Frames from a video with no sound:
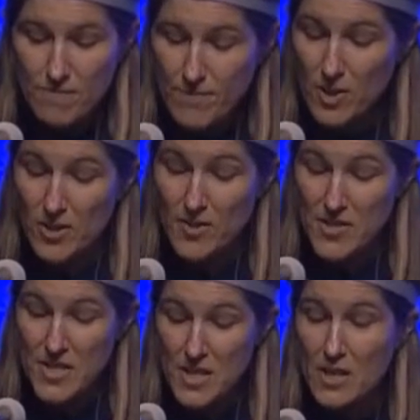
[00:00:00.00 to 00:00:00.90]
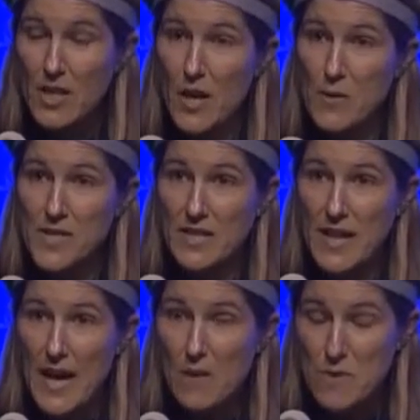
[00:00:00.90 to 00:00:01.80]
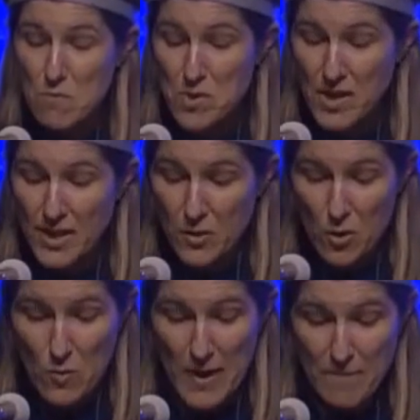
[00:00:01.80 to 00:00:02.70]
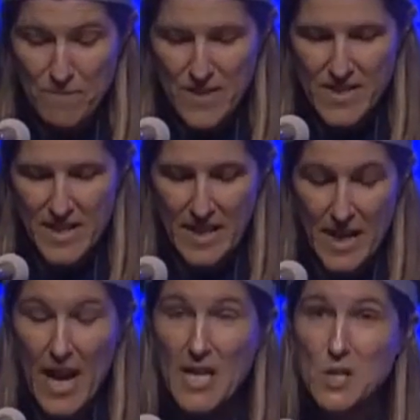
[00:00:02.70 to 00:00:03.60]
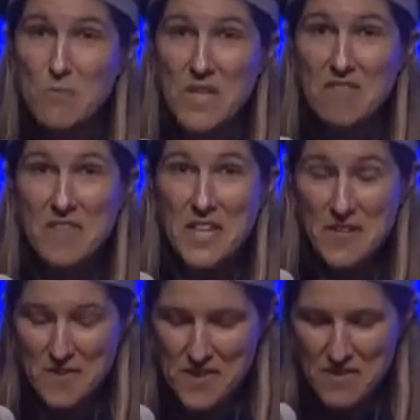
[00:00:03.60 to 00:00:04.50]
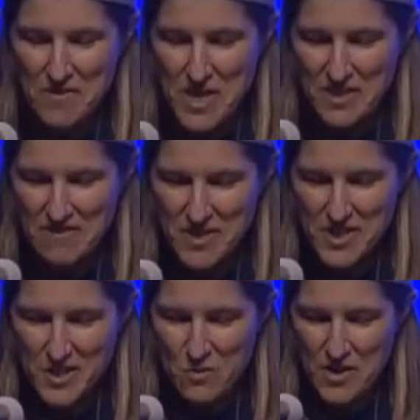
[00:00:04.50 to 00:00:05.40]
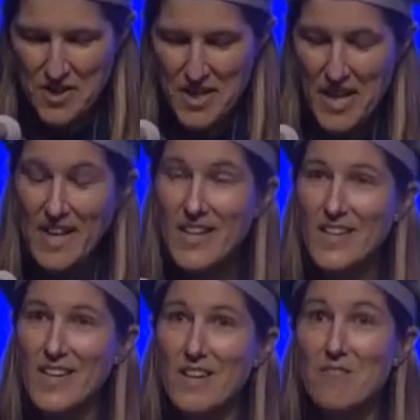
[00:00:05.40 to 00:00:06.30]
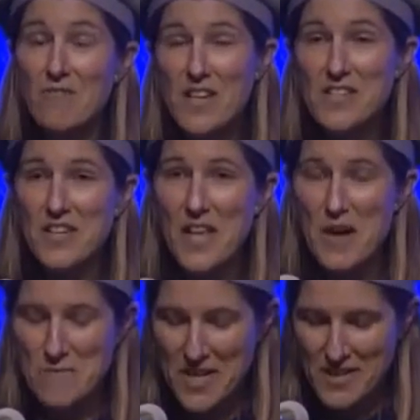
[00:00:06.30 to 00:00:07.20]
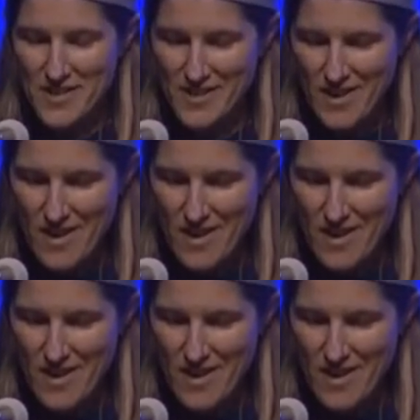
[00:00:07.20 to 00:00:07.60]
Earlier this year, I was at a lab in Bergen, Norway, taking high-speed videos of jellyfish with Canadian and French collaborators.